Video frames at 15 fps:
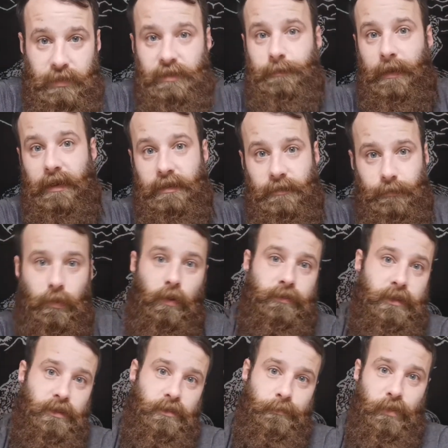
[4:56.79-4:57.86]
It speeds the
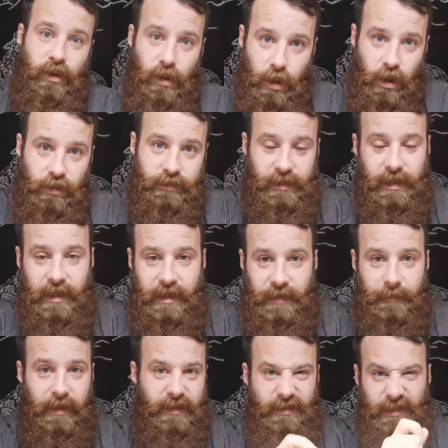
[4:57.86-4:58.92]
process up a lot and
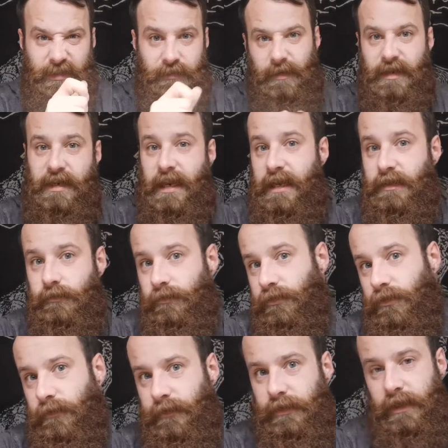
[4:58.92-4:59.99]
it makes things a bit neater
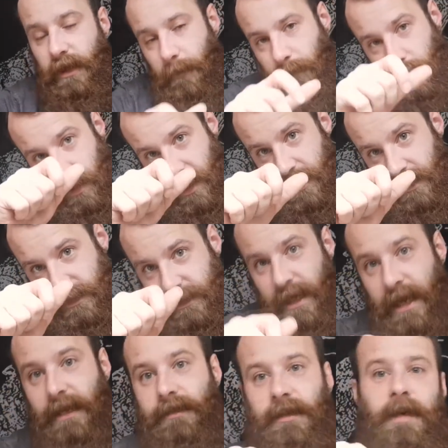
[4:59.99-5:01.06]
and stuff. It's like a plier
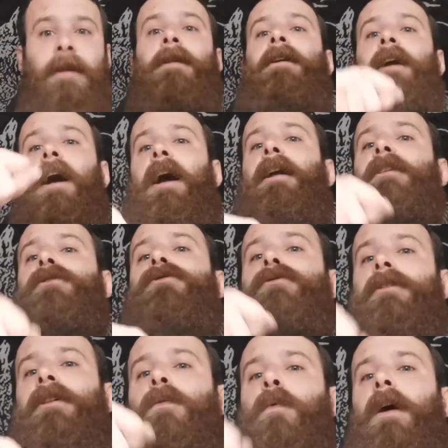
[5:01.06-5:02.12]
set and a
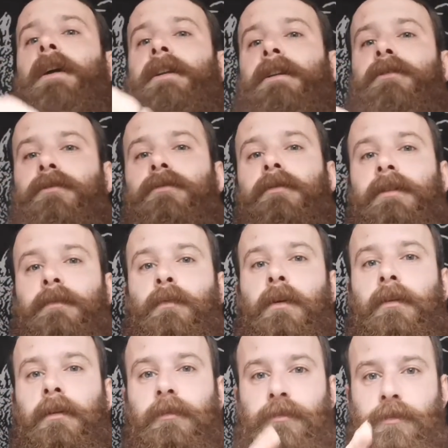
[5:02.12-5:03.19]
string winding tool in
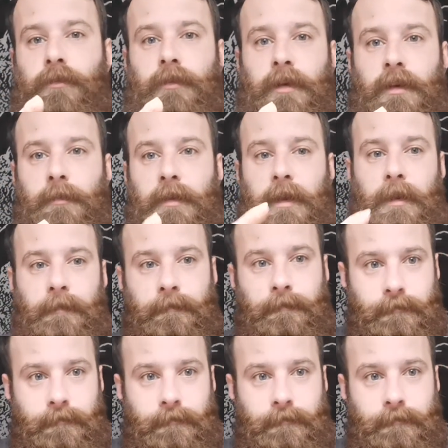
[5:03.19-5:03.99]
one. I'll show you in a minute.